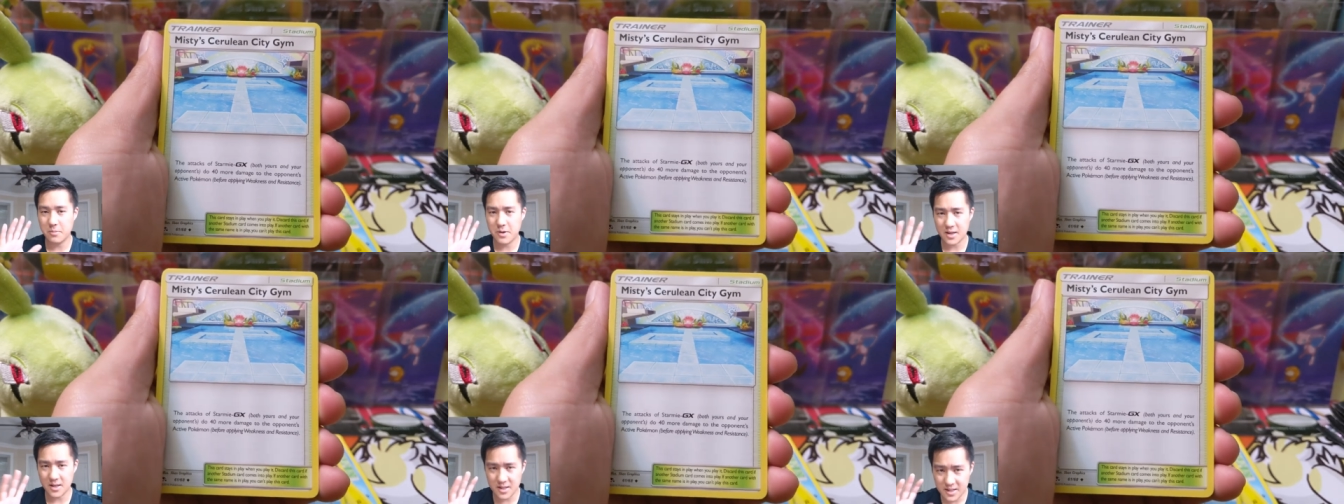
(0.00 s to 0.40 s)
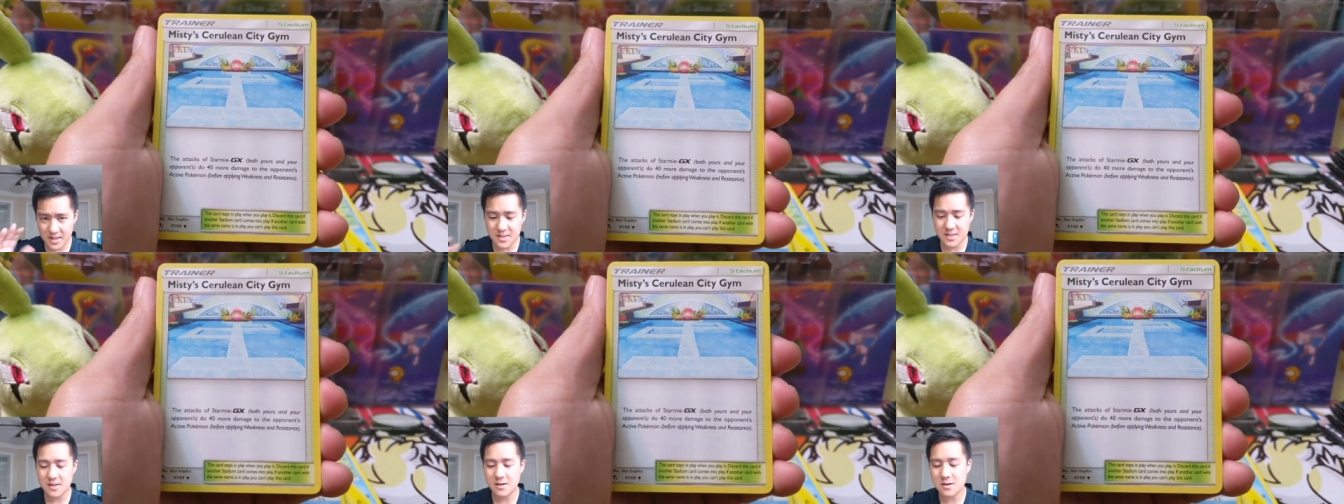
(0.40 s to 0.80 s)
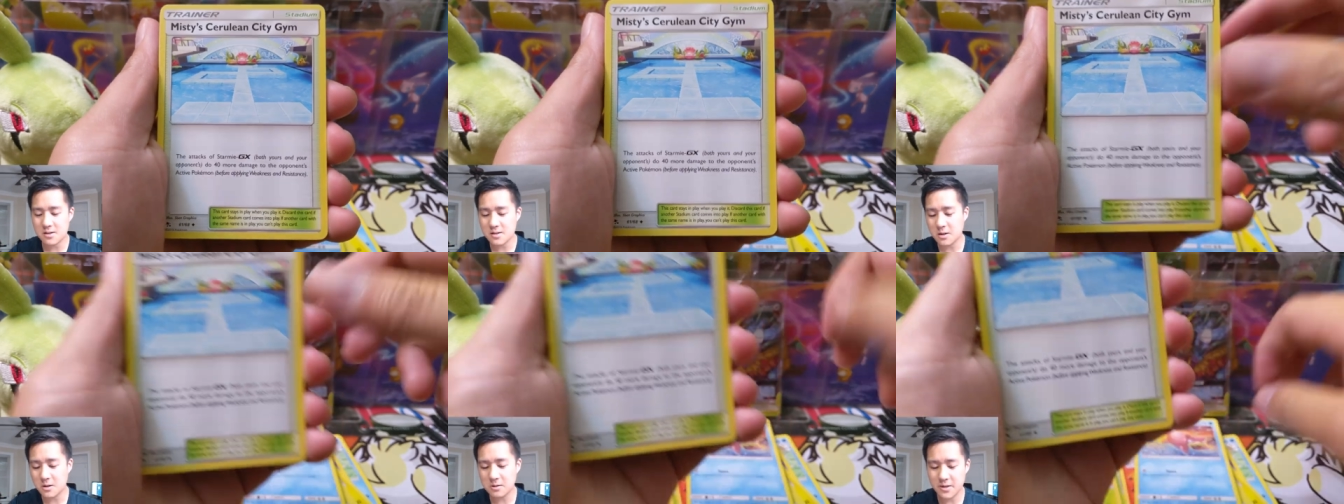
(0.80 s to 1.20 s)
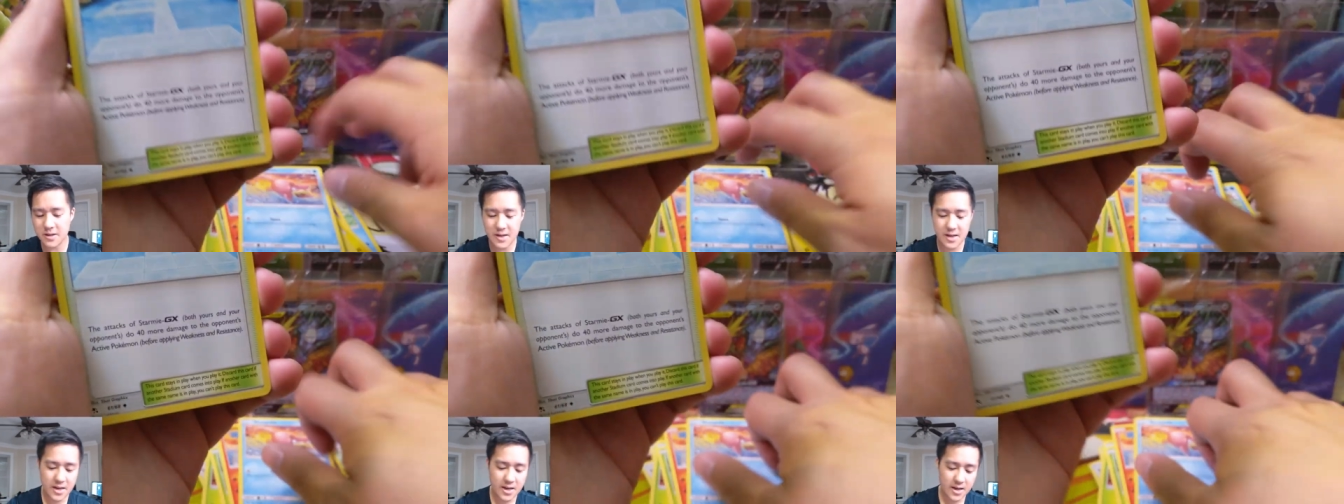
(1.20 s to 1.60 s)
bit easier
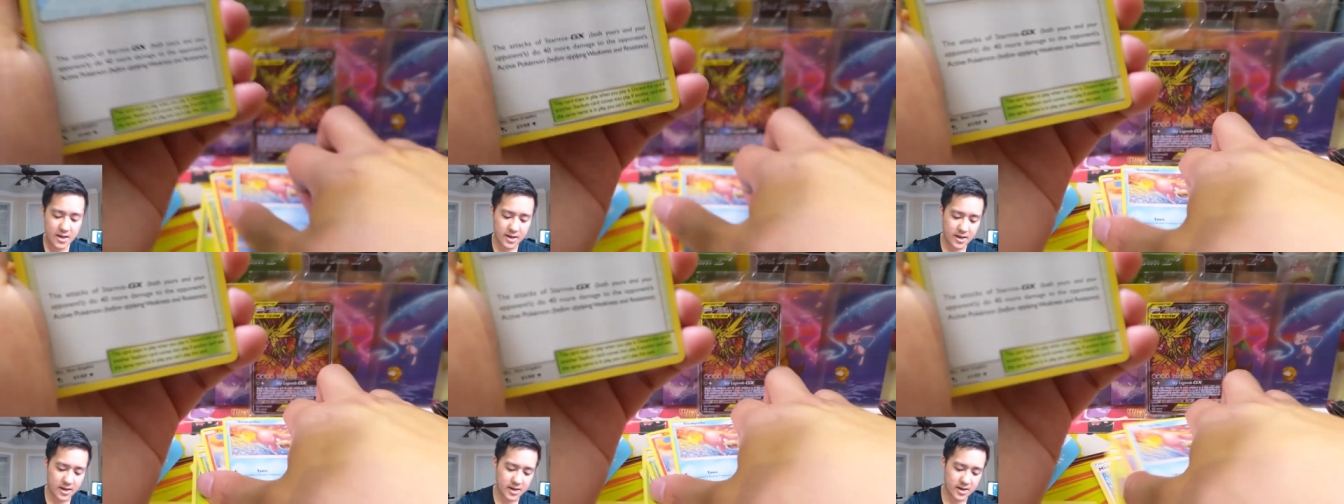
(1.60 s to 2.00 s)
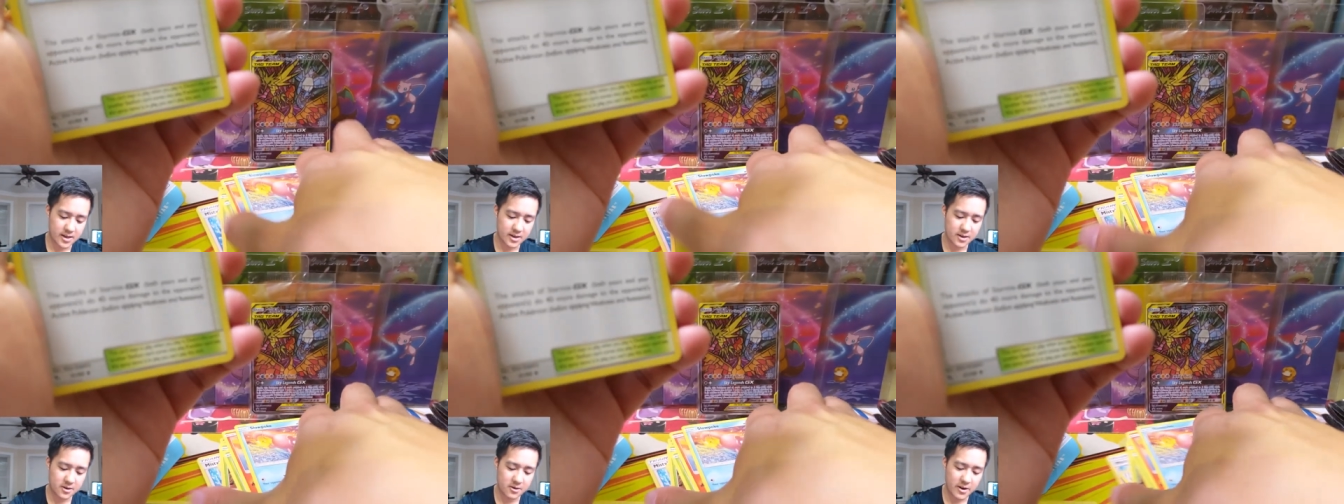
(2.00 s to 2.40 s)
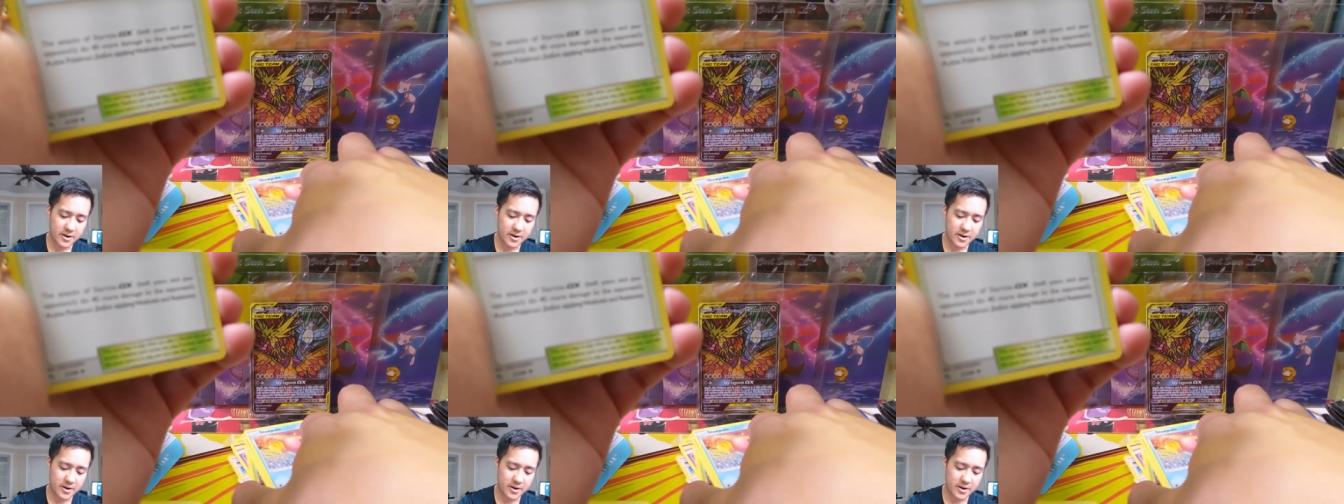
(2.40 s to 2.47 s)
slowly, You know,